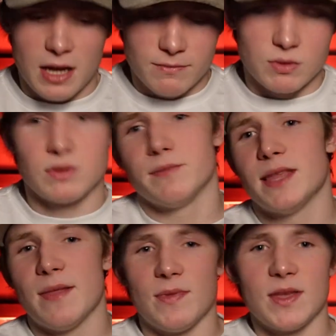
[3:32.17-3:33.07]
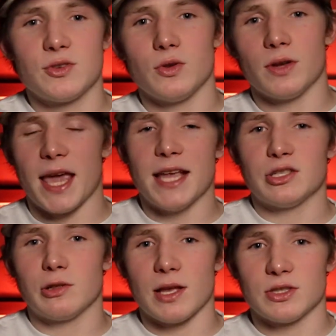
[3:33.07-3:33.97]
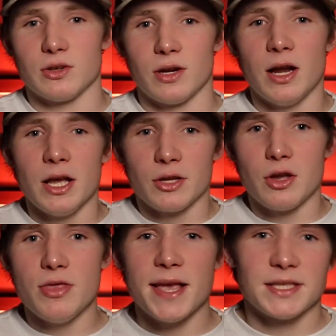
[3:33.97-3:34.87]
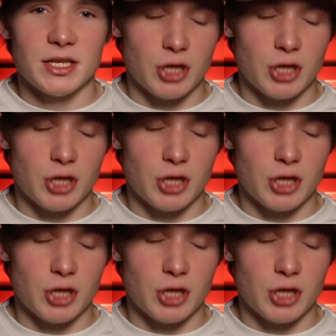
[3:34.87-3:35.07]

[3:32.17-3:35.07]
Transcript: comes with some of that digital gauge cluster goodness,